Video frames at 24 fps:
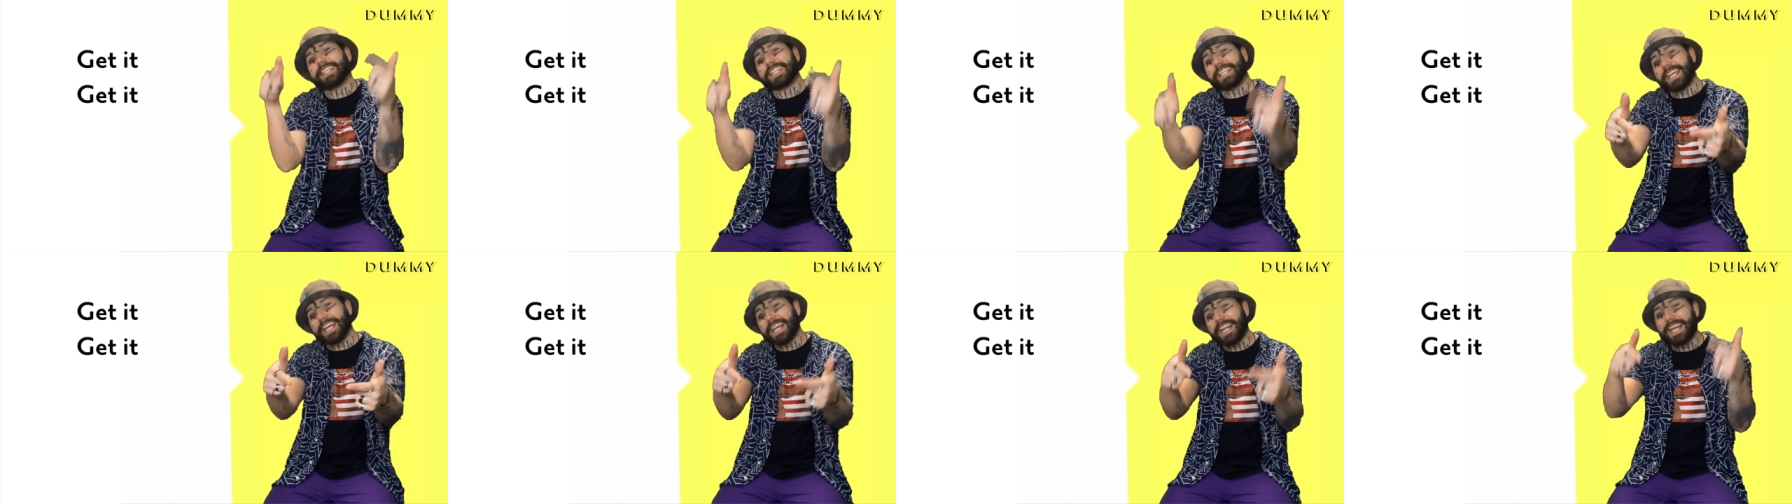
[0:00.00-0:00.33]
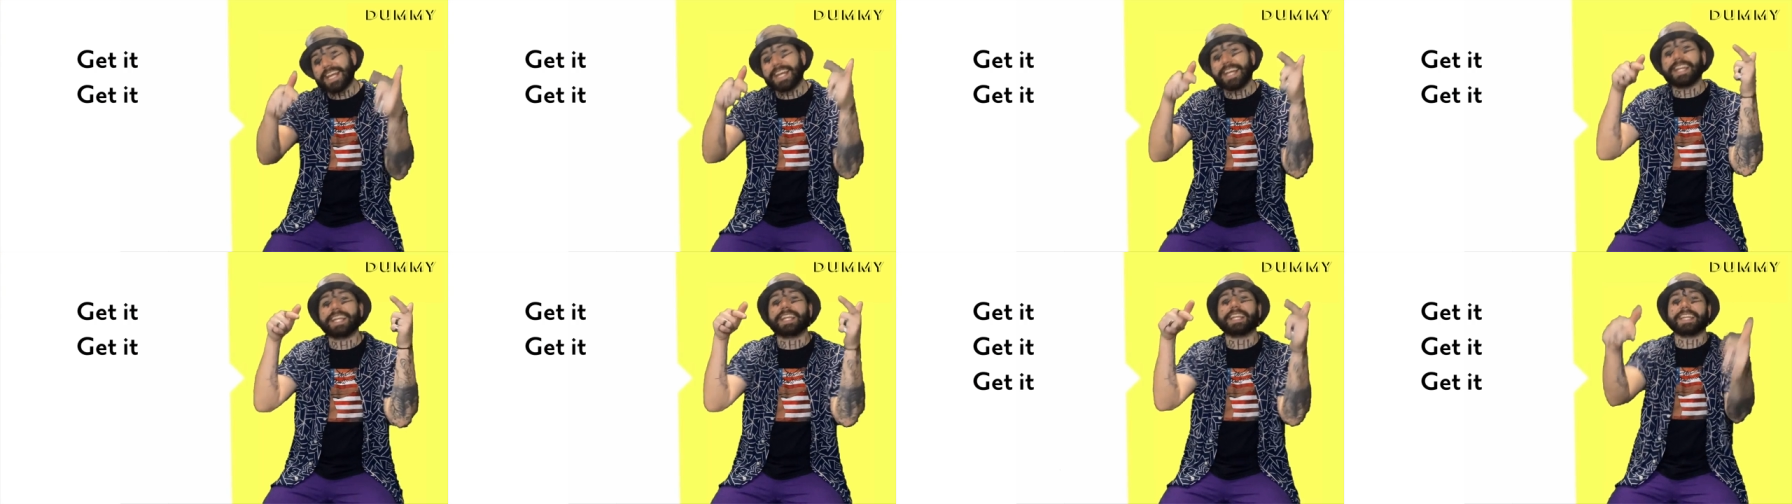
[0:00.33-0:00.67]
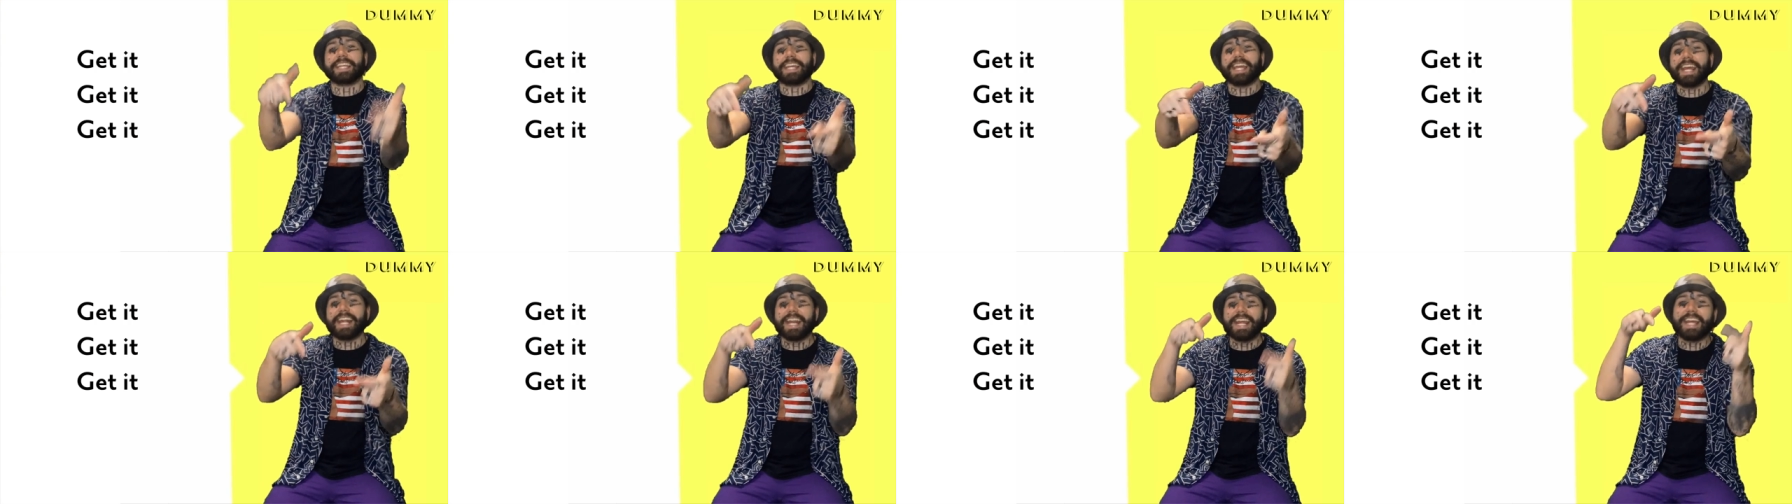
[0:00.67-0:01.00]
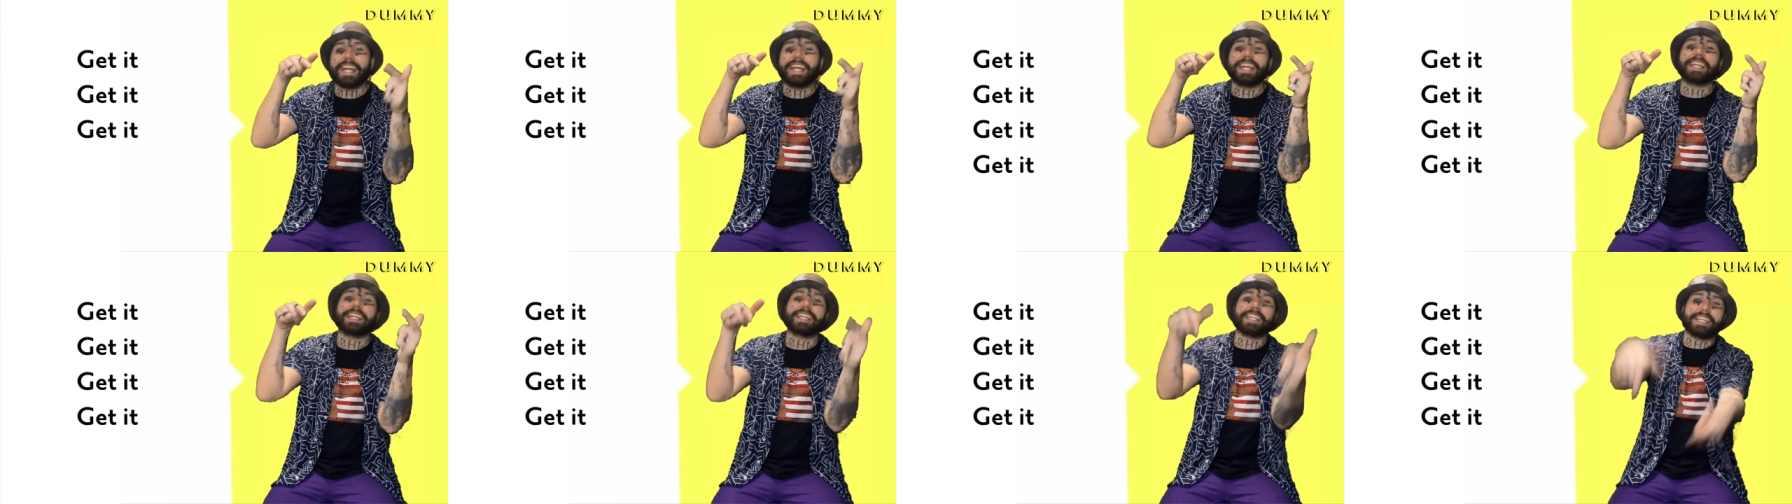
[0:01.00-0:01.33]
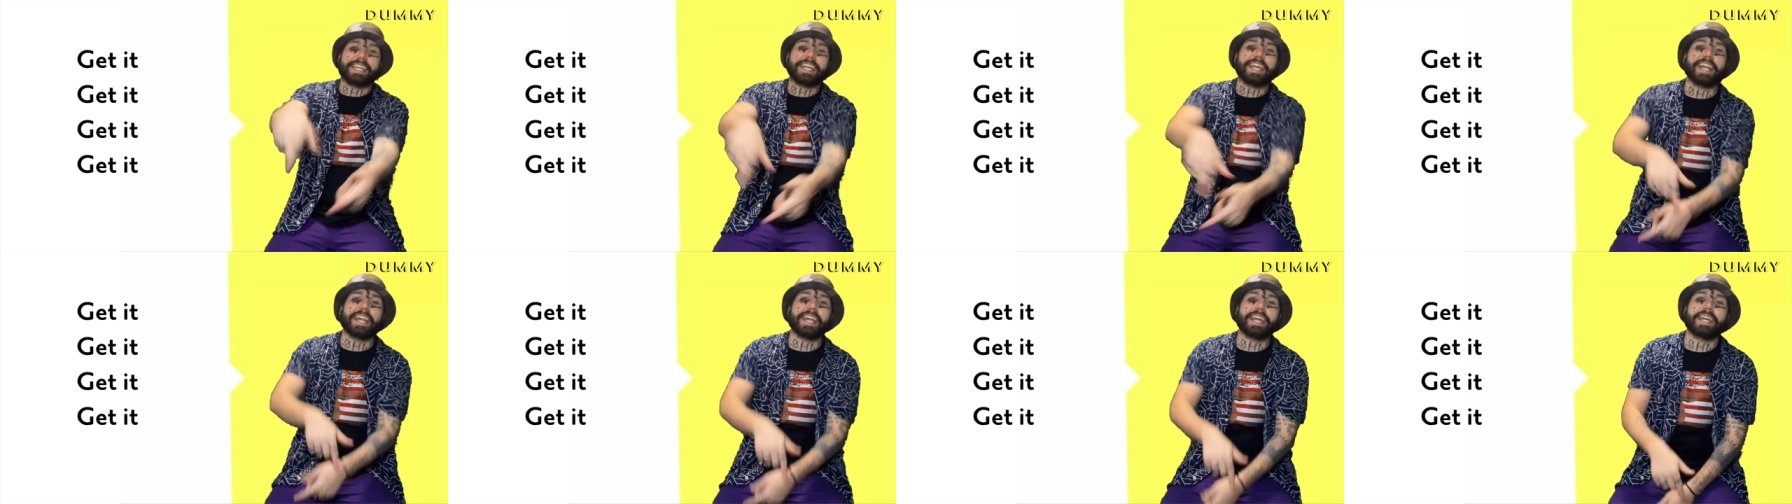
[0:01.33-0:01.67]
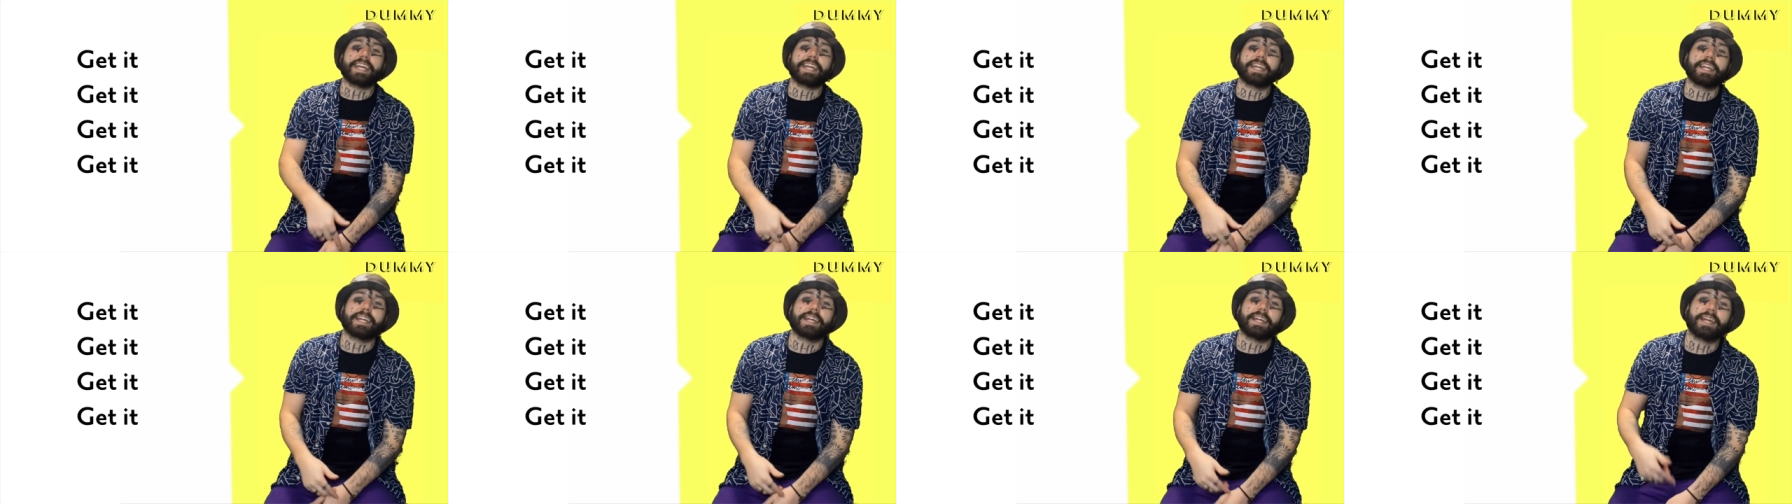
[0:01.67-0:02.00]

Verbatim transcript: get it, get it, get it,